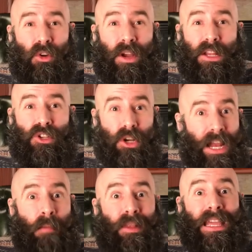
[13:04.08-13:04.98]
creature,
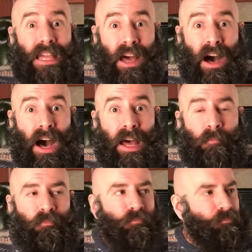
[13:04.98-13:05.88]
namely
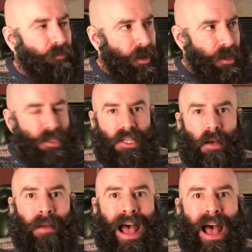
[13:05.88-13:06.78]
God,
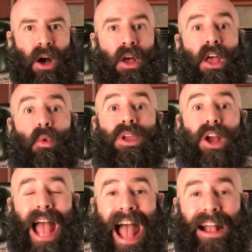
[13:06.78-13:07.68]
somehow we
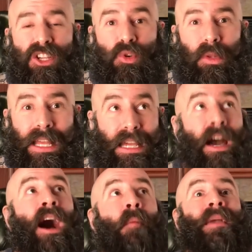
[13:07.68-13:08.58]
are actually
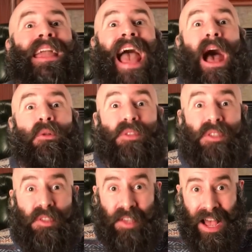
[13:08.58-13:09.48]
coming
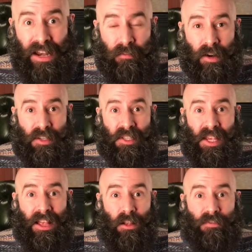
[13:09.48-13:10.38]
outside of
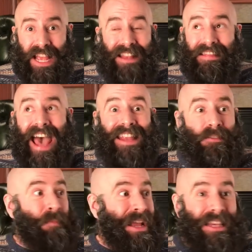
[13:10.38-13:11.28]
ourselves, and that is
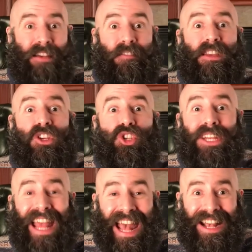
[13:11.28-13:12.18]
by
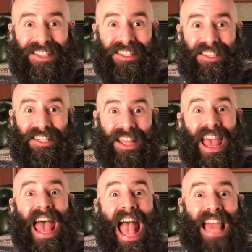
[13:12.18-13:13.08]
definition ecstasy.
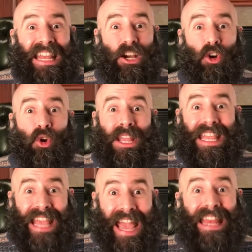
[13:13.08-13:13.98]
And in
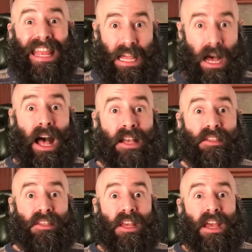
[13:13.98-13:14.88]
creating
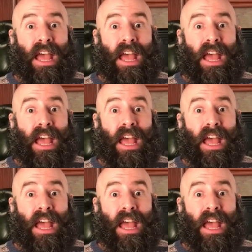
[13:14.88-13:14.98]
us